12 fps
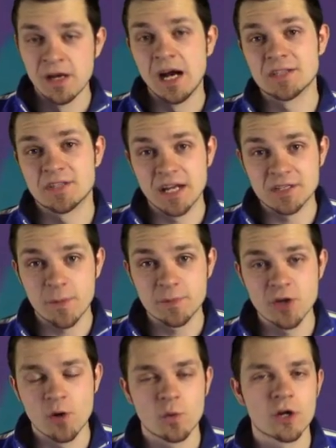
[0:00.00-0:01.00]
On today's
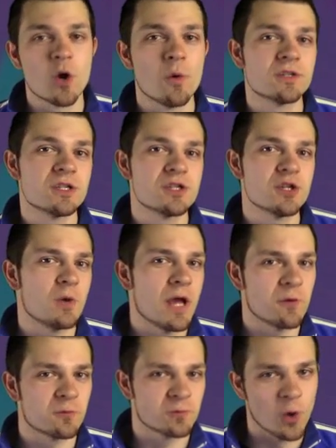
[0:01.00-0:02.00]
episode, we're going to do
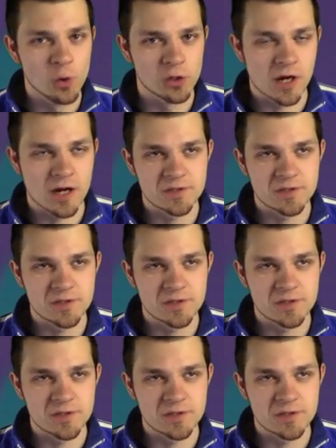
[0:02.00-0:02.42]
a roller.